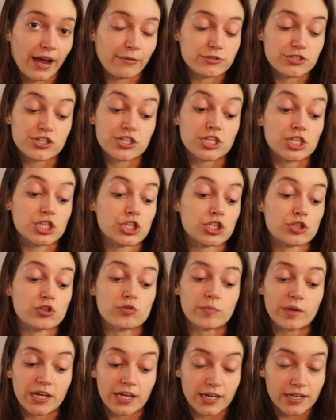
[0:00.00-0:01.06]
I was just
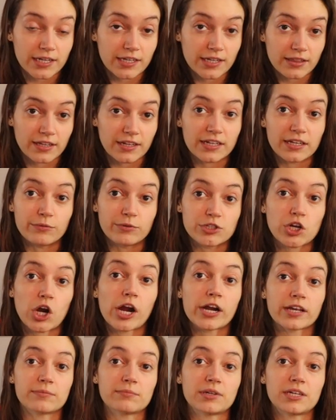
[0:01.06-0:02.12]
assuming that he would
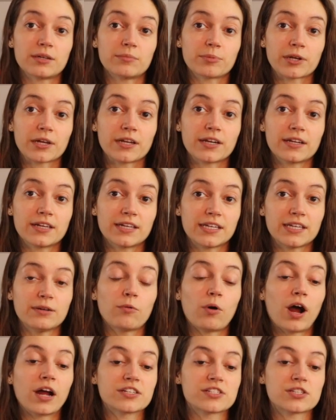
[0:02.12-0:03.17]
target me, but he
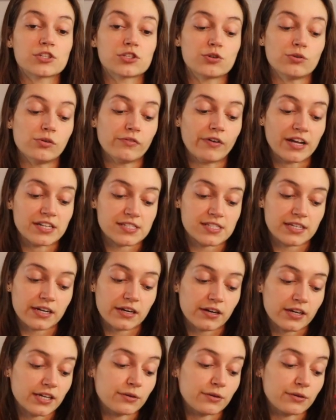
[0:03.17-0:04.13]
wants the two of us there.